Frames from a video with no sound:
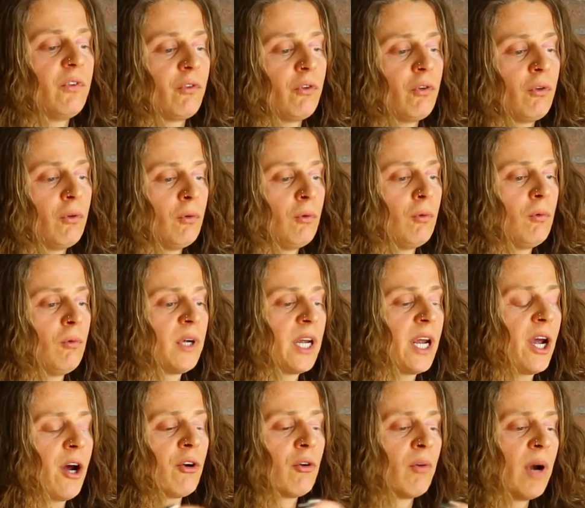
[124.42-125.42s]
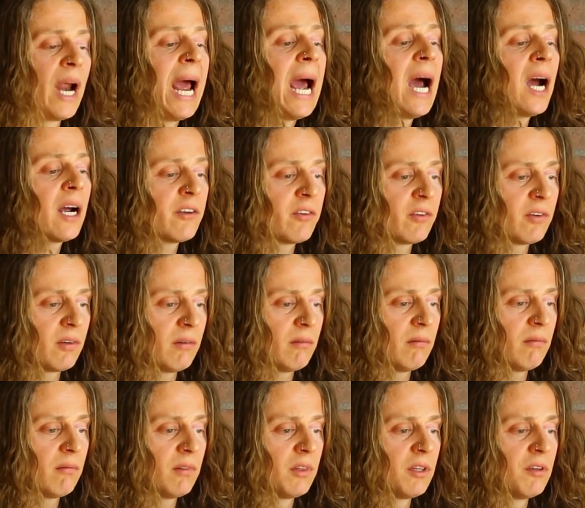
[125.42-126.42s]
to counteract
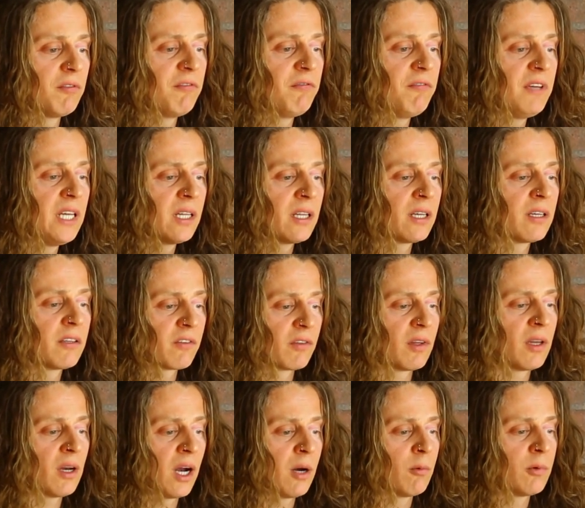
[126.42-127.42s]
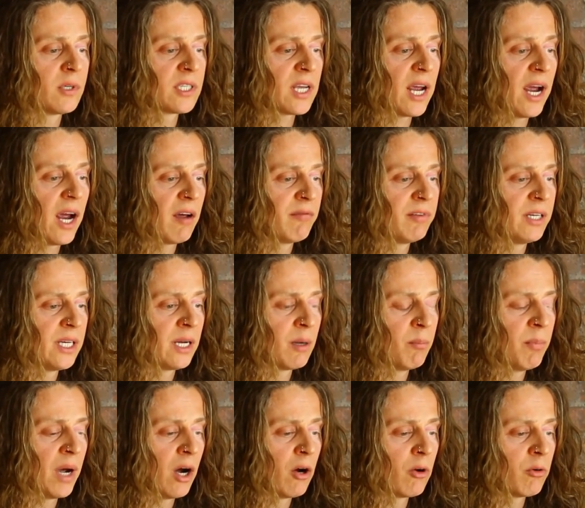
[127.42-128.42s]
the feelings that I was having
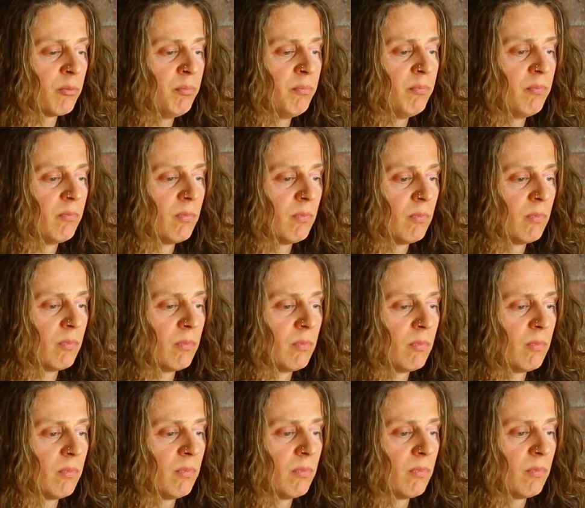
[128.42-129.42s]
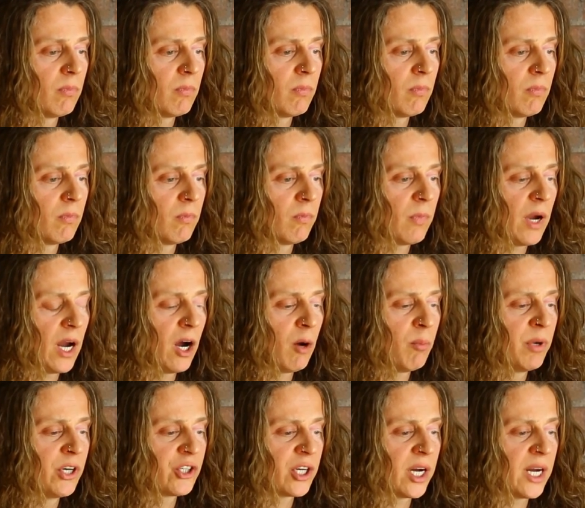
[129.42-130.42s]
about how
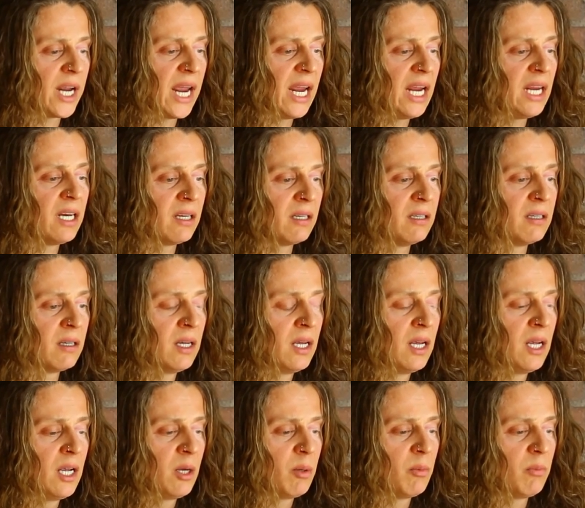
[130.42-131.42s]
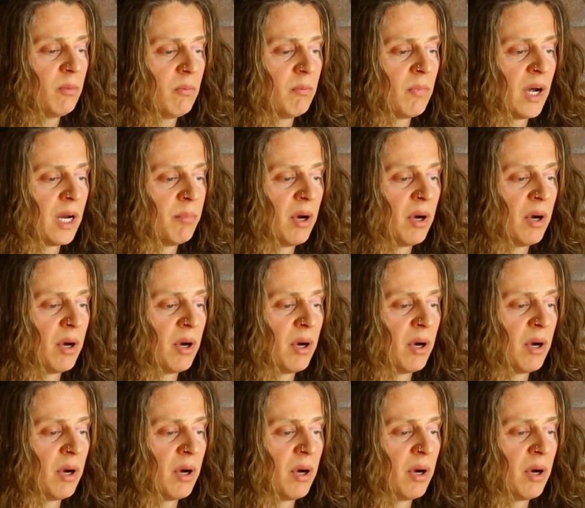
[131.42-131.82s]
much I hated my